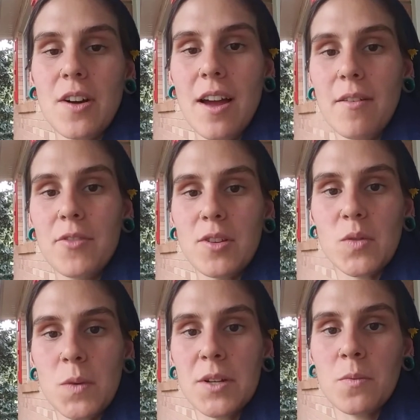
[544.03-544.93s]
have those
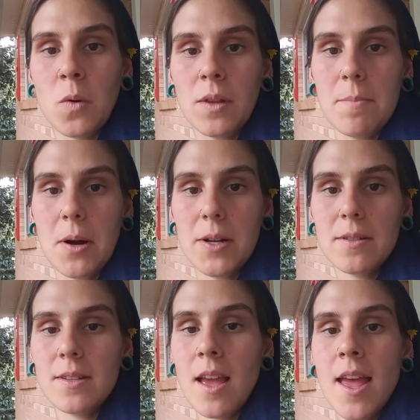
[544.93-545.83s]
weird rolly
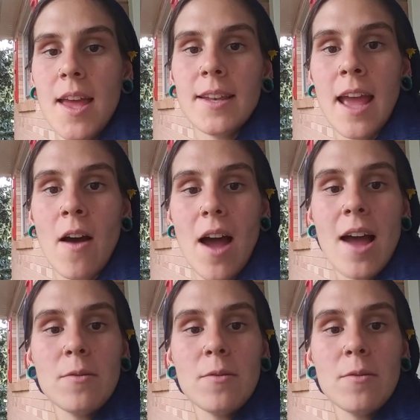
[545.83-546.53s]
parts. Now, I